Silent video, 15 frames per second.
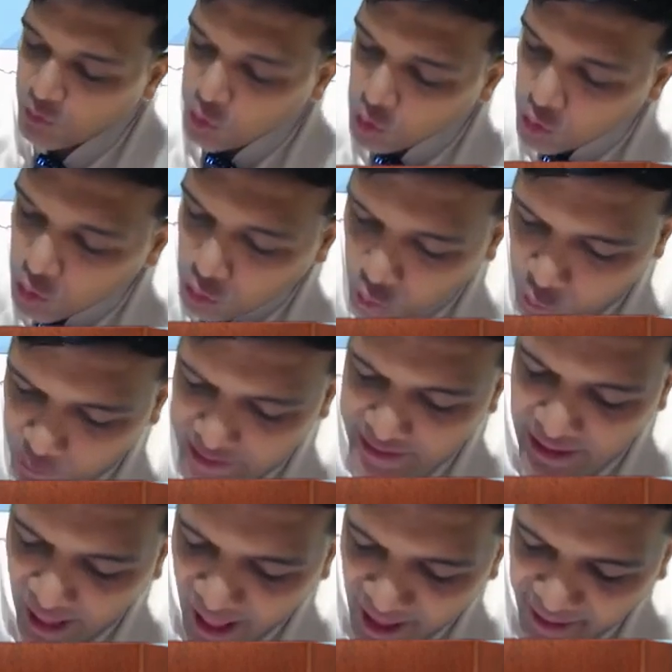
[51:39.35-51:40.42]
who
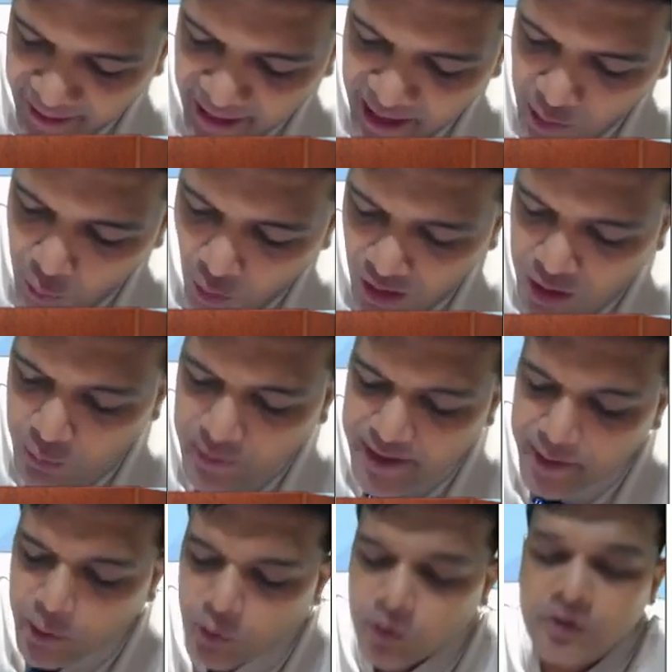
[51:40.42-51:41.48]
we are and what
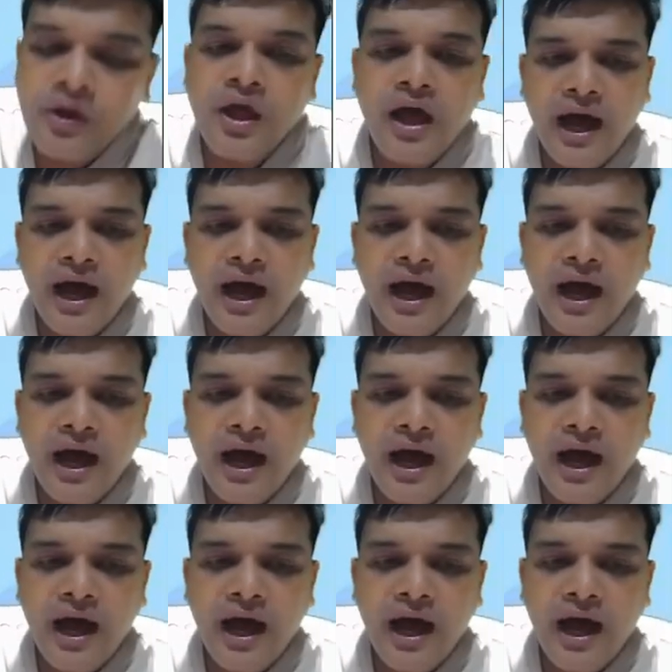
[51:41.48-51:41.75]
we do.